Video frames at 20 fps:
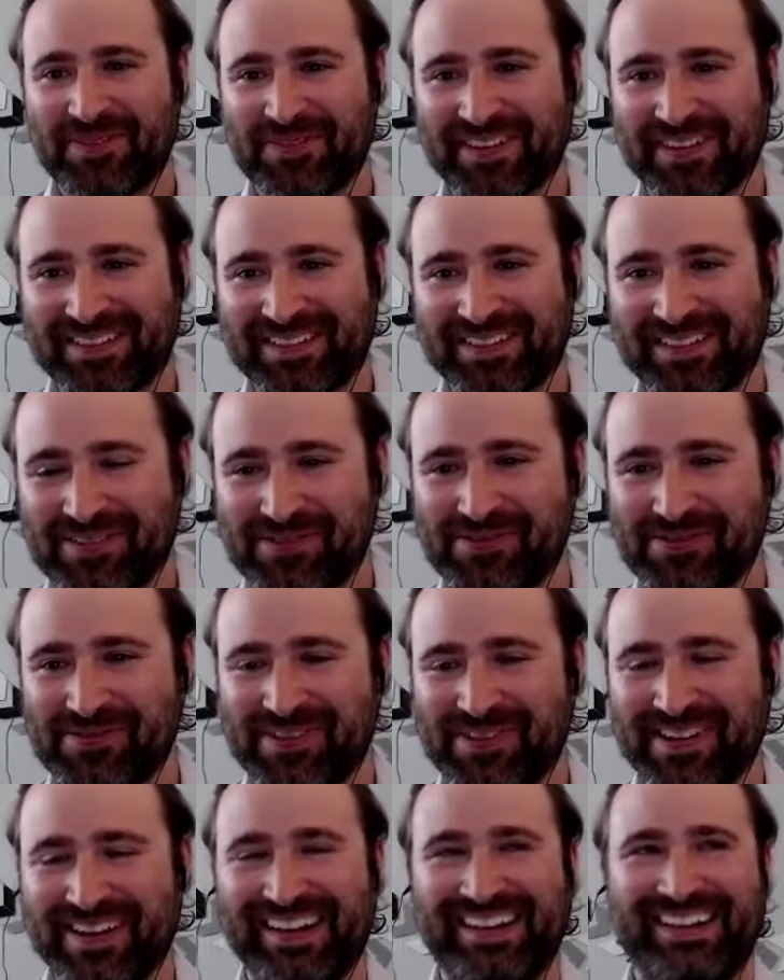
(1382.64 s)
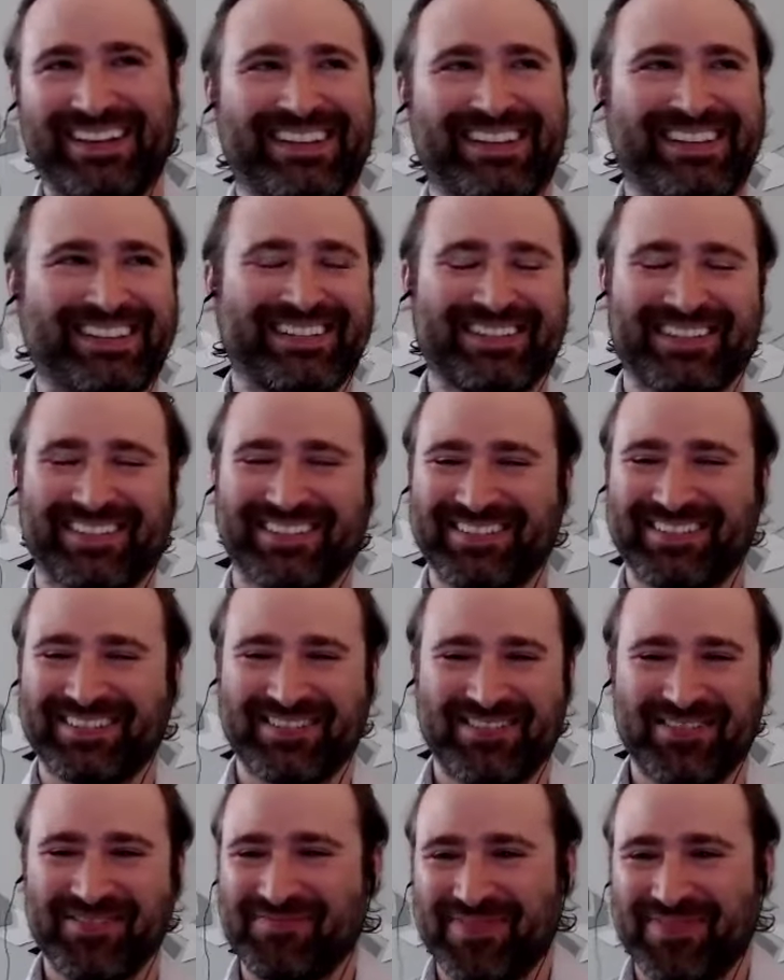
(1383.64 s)
too
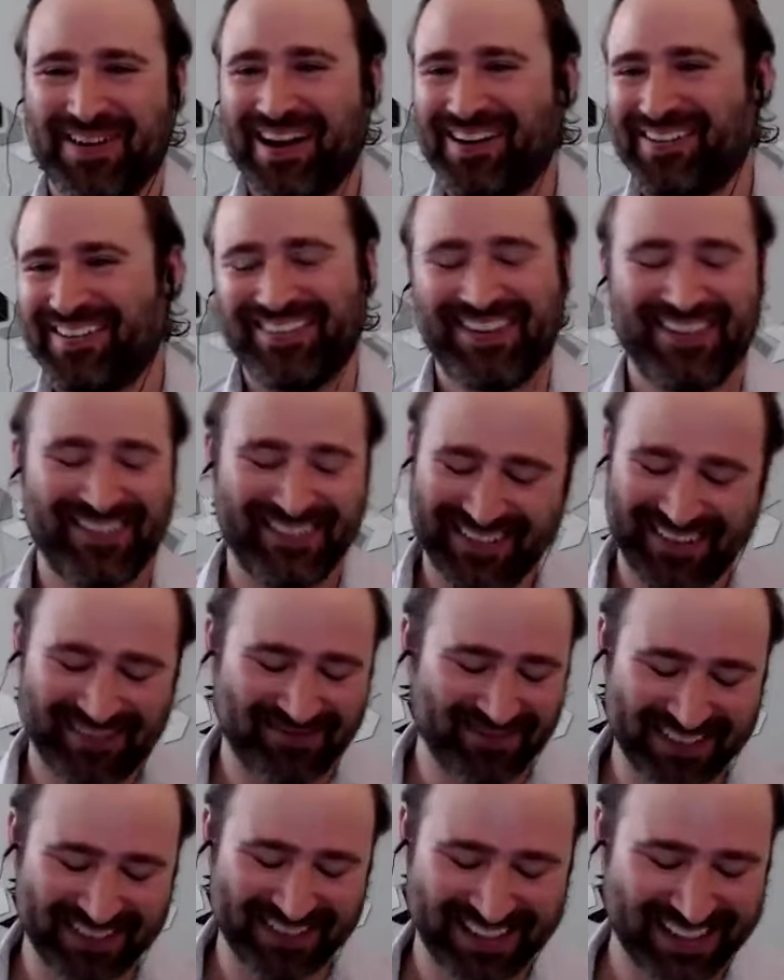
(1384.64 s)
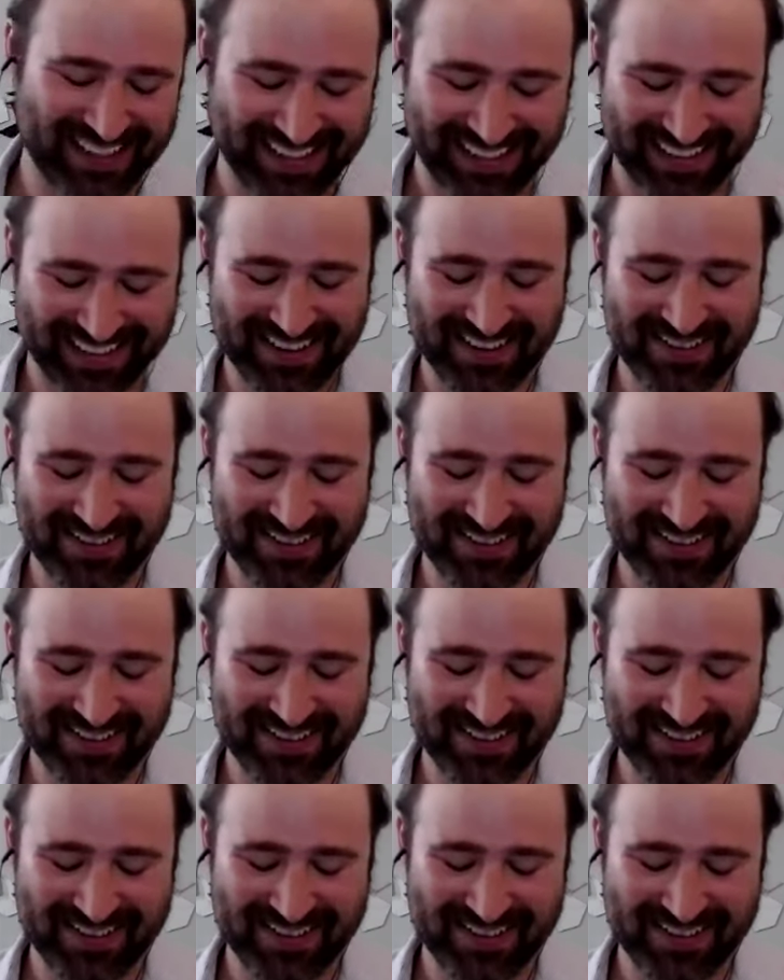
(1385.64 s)
too proud. No, I'm just kidding.